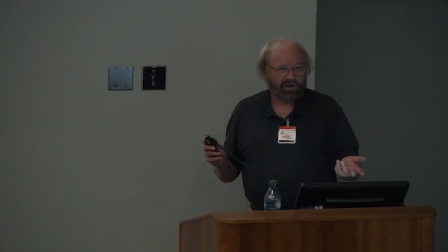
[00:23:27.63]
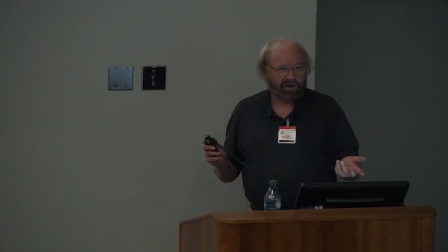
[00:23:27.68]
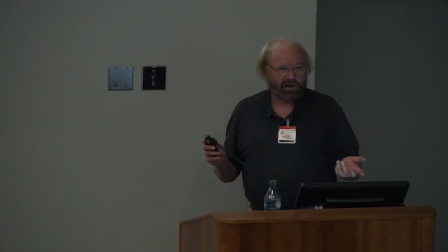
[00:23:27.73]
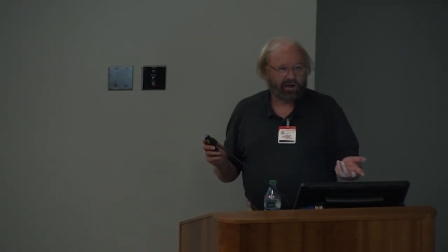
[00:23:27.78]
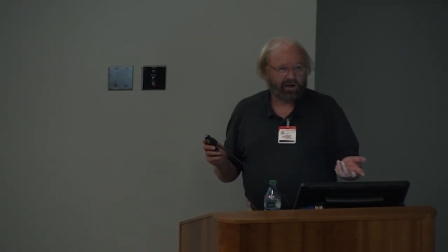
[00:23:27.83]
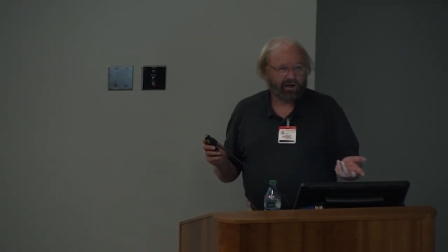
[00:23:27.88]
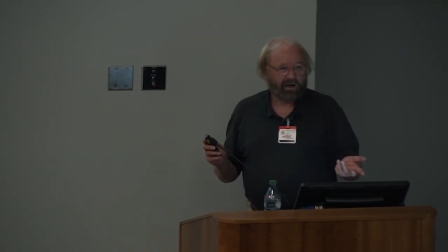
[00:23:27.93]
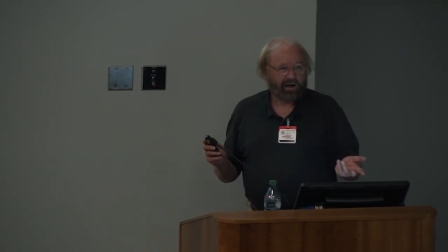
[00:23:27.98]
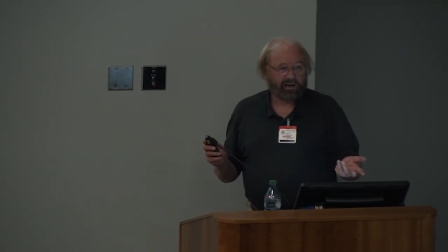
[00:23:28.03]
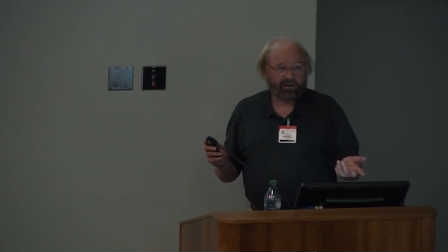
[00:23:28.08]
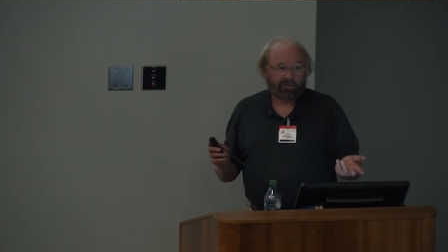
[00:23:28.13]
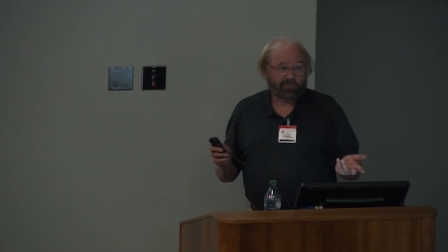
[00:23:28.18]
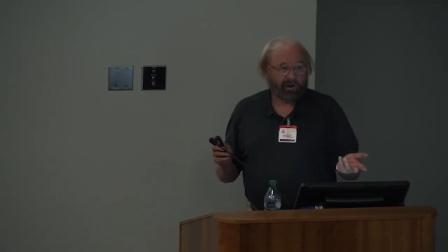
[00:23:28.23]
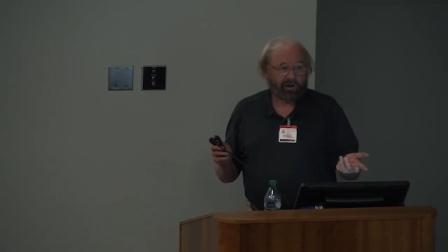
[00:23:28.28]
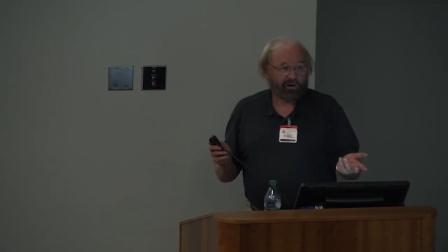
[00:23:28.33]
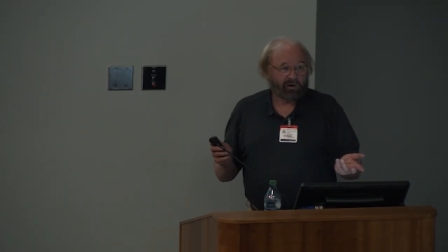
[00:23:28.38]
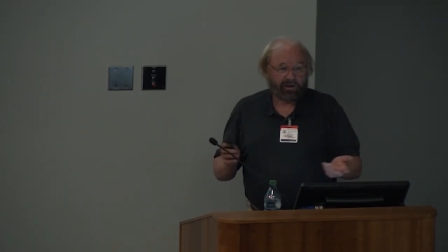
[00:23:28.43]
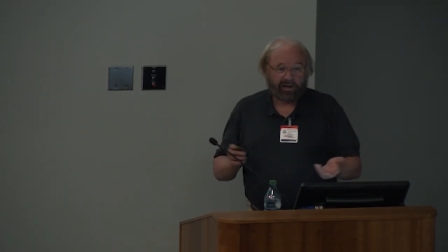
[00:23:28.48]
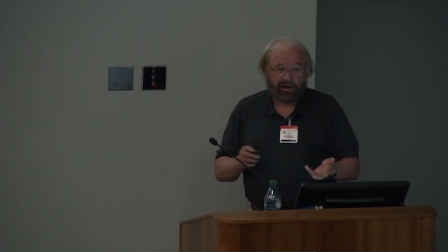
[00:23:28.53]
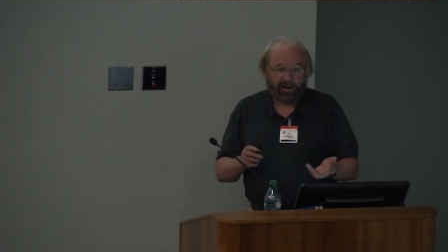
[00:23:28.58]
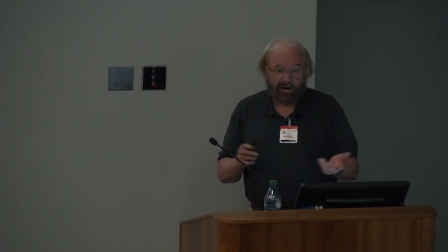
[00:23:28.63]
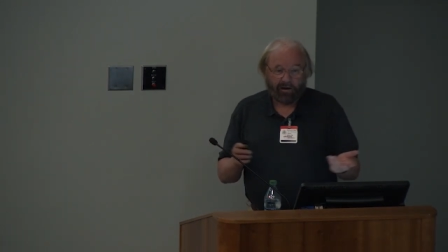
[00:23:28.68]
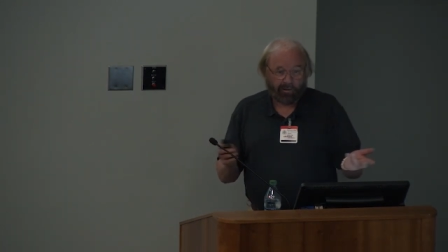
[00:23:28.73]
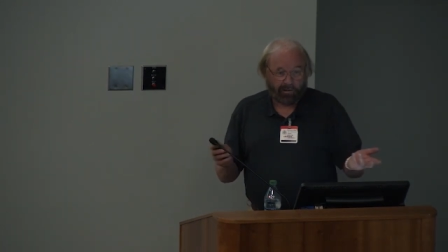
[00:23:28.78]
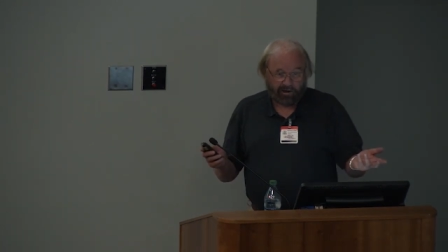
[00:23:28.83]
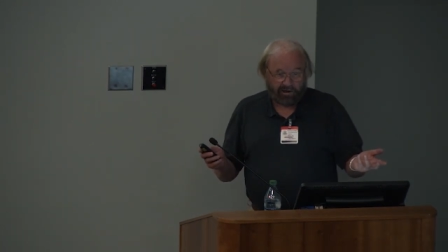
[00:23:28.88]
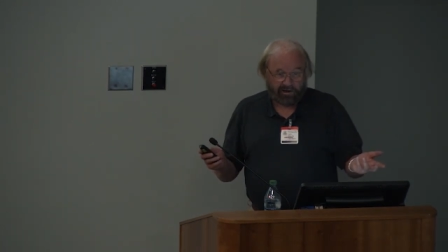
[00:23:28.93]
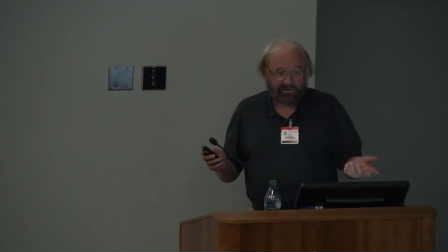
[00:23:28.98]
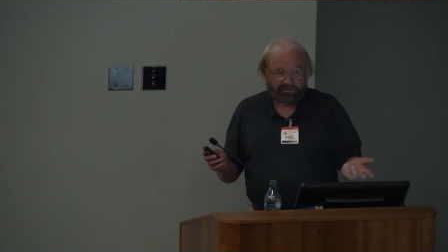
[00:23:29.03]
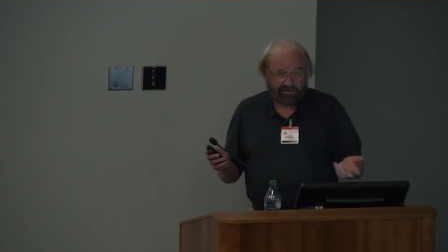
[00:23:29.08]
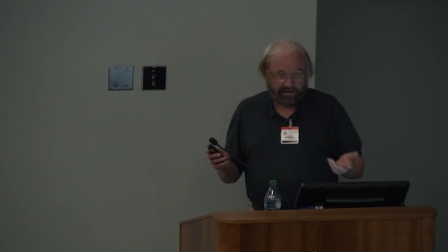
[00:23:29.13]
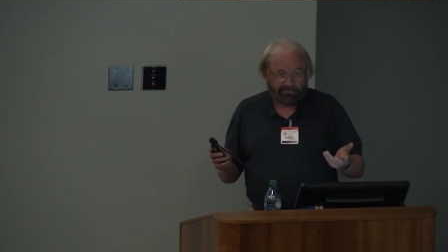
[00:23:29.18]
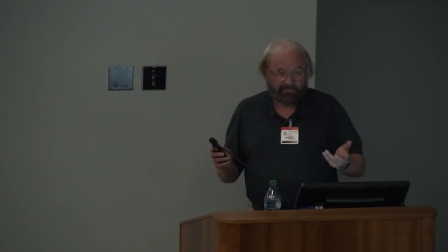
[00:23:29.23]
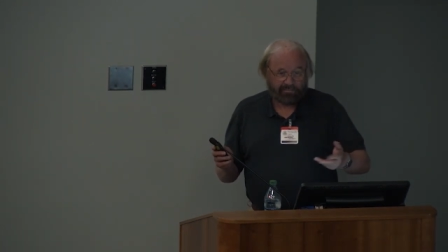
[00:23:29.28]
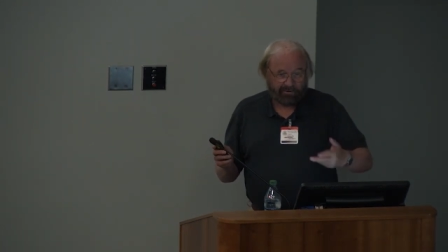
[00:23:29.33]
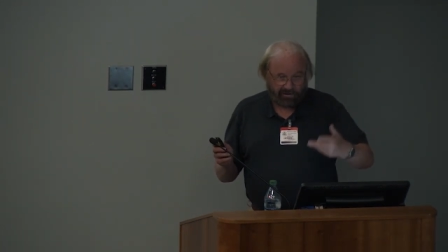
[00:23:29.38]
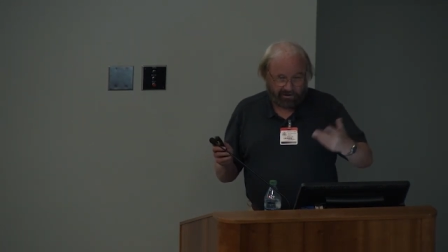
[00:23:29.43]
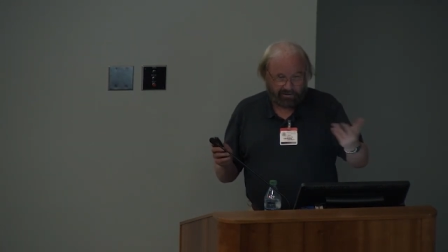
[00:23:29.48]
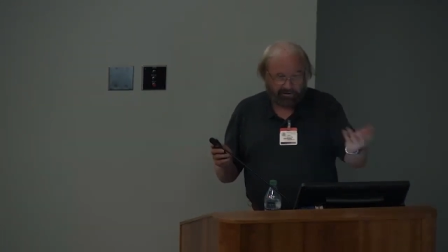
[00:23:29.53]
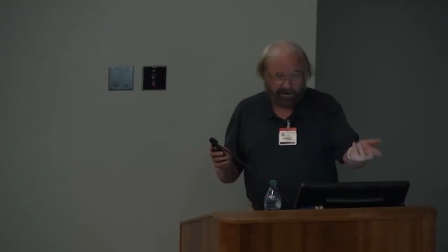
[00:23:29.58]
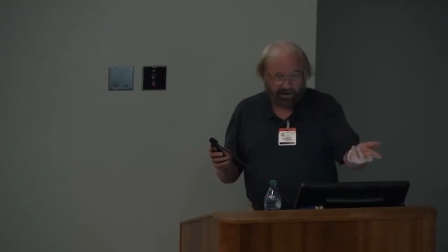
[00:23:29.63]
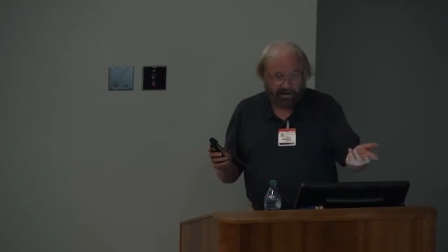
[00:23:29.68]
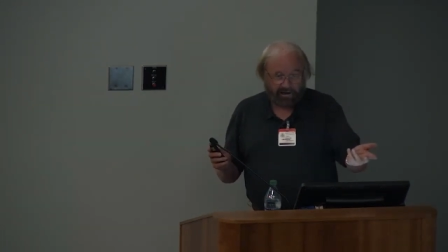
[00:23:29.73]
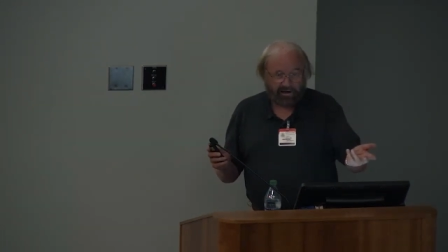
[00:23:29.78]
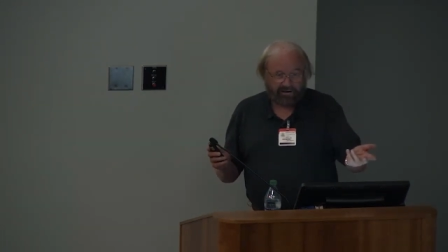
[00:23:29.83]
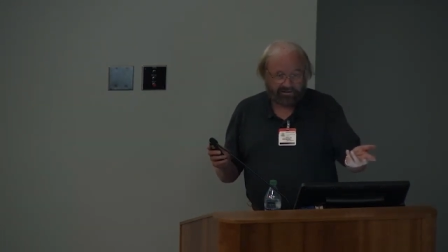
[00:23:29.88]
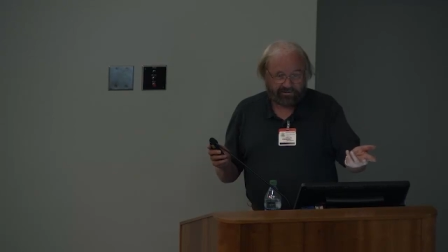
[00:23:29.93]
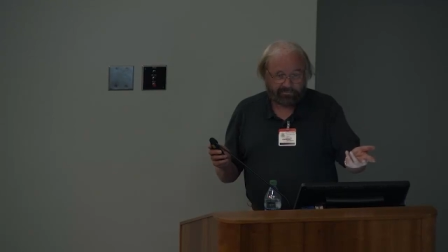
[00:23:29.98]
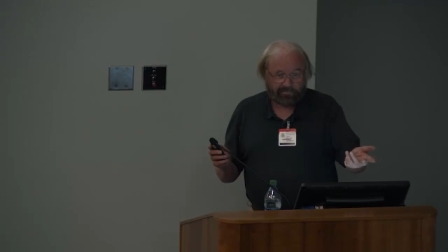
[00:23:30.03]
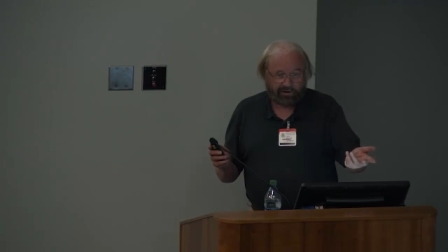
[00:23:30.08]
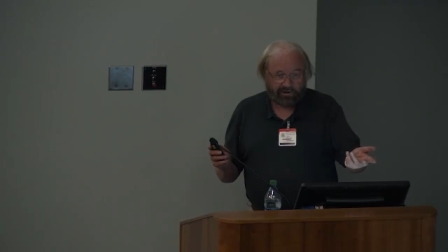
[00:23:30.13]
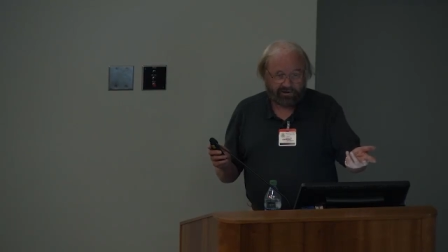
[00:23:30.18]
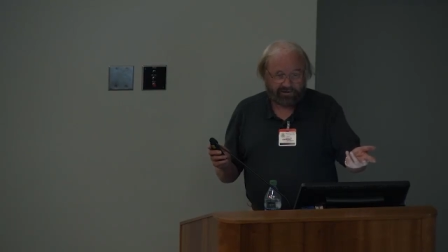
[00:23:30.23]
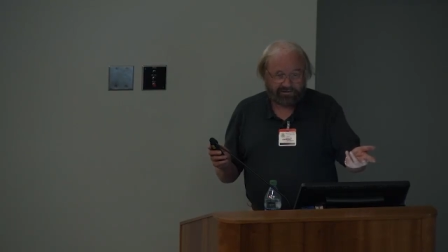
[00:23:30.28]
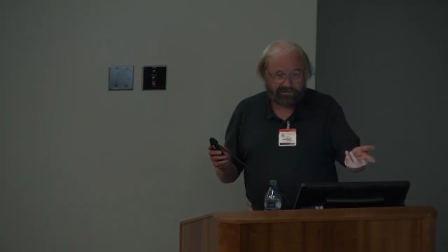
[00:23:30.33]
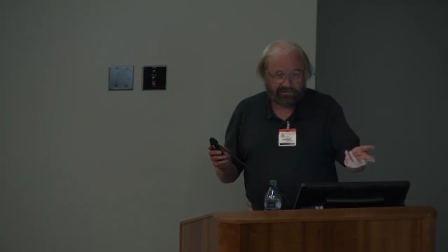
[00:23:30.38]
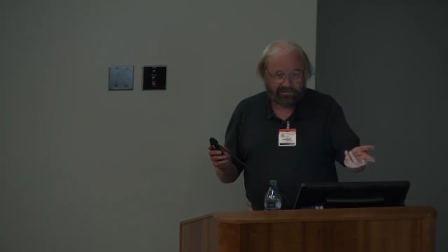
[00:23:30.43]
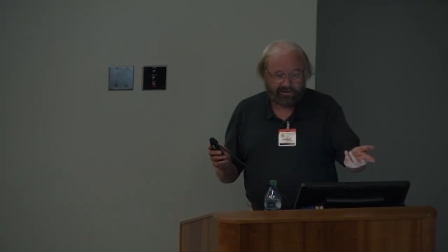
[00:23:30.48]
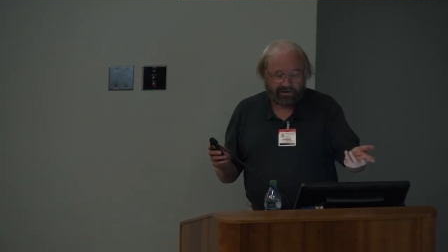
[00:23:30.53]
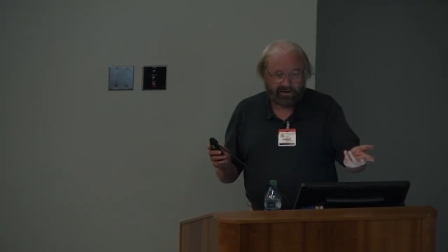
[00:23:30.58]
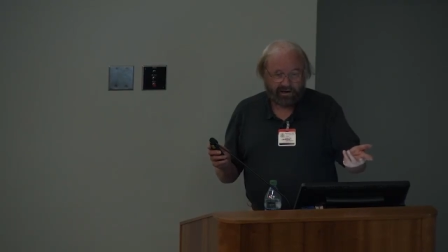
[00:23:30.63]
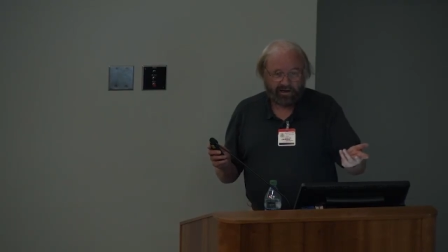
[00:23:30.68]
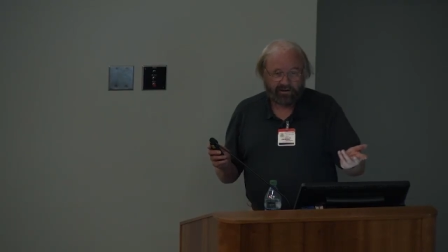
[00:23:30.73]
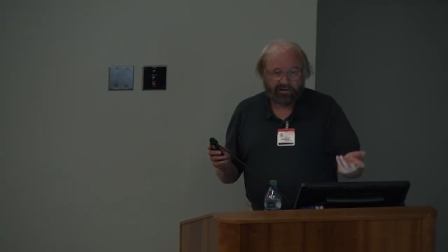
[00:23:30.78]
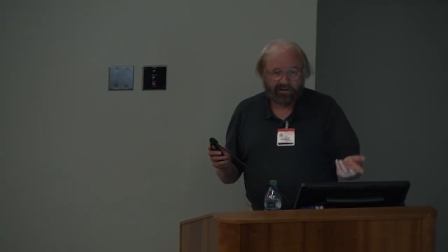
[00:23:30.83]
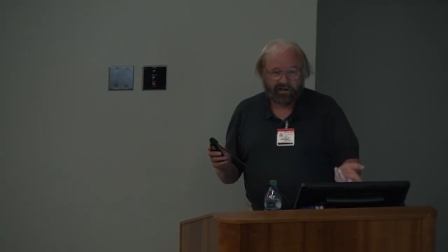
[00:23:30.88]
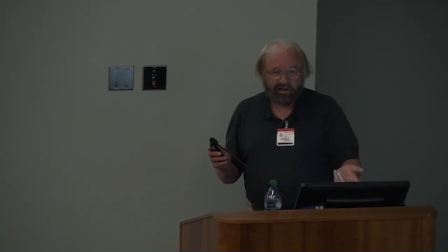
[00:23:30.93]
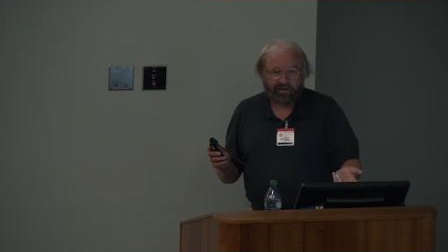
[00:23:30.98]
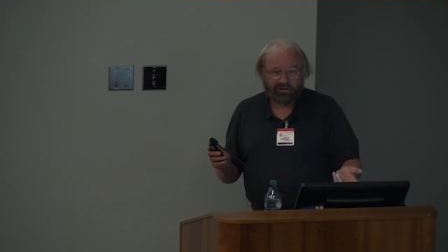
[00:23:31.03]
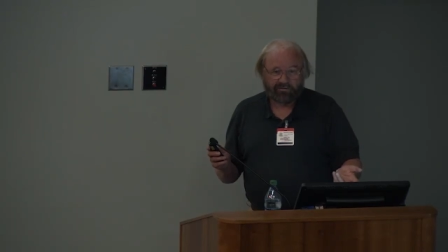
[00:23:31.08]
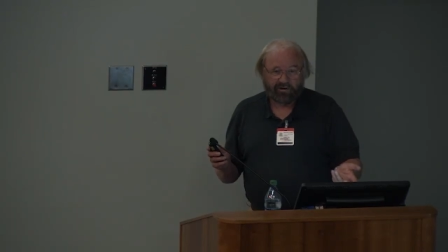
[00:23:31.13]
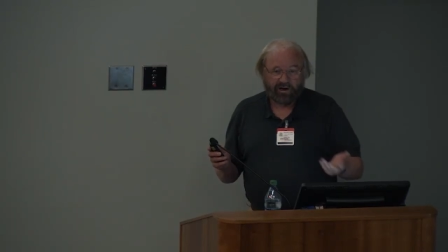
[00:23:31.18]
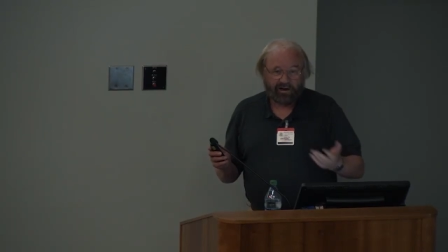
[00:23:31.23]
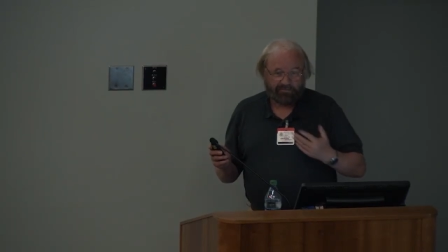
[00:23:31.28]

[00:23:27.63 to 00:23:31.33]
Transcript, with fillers: Uh, and you may not get anything except a lighter purse at the end of it.